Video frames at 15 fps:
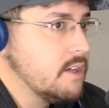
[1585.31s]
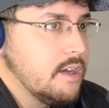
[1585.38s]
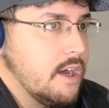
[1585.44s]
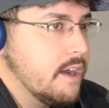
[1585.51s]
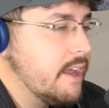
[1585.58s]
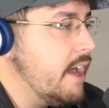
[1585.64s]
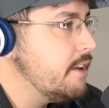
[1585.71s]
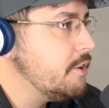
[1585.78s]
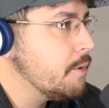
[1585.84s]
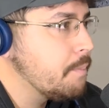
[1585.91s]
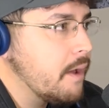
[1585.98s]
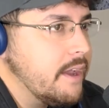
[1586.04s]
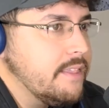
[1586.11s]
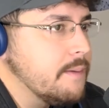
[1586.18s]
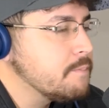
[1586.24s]
Again, you're
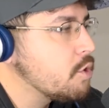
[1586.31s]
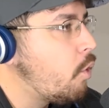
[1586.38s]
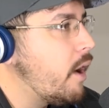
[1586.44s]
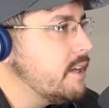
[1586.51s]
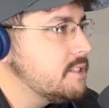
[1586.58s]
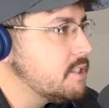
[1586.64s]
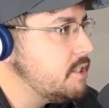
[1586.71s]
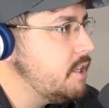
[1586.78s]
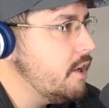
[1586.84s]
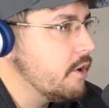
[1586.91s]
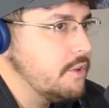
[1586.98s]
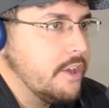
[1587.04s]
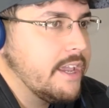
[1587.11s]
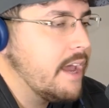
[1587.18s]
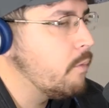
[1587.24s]
playing them twice a year.
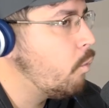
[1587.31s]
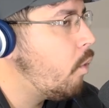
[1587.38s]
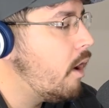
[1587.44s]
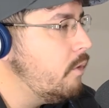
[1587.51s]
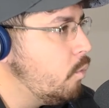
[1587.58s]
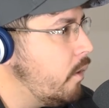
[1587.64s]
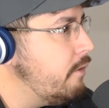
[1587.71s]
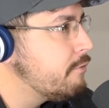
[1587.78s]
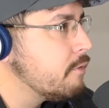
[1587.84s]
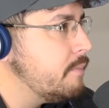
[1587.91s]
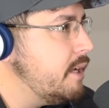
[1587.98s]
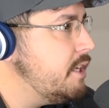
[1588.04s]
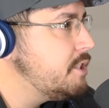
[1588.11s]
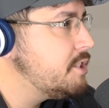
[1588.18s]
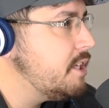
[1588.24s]
You get one win from
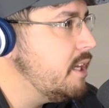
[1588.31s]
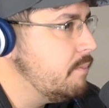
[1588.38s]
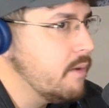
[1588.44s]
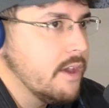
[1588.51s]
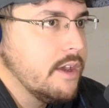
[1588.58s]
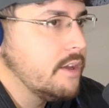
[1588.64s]
each team.